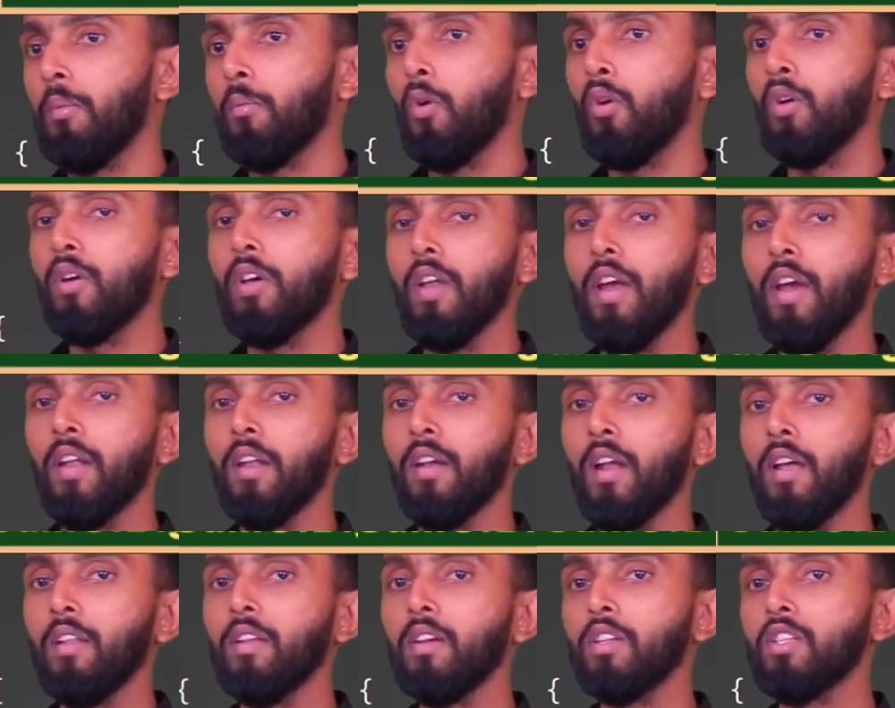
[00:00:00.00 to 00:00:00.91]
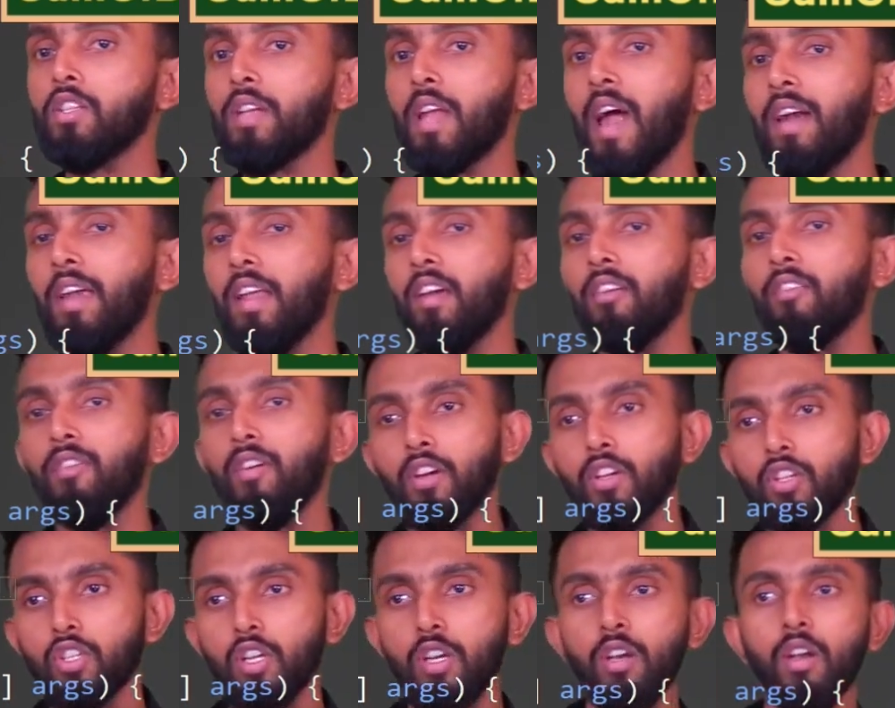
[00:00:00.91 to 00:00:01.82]
I'm going to create another static
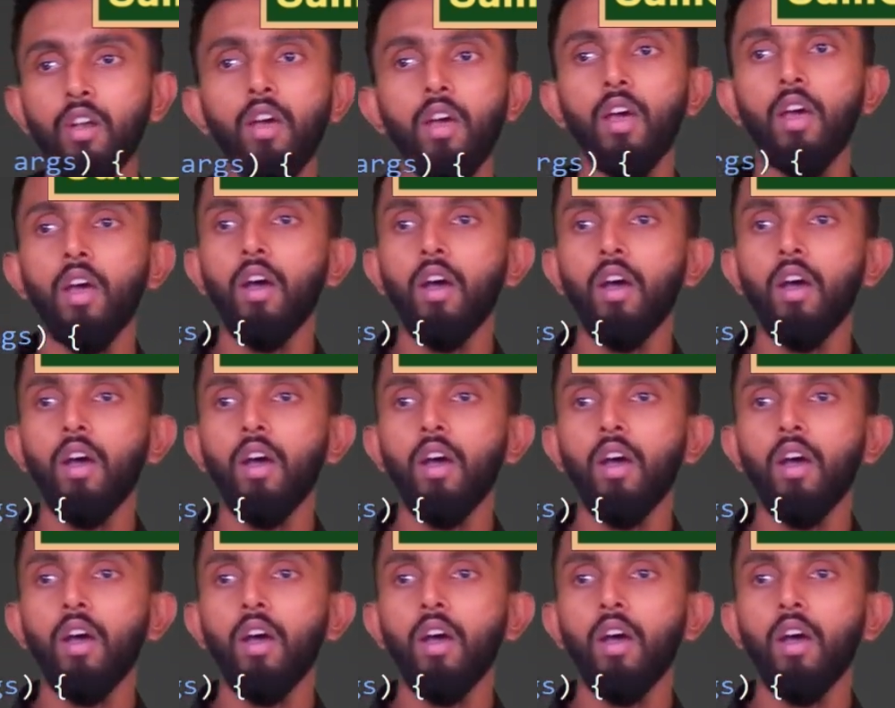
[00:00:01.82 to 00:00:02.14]
function.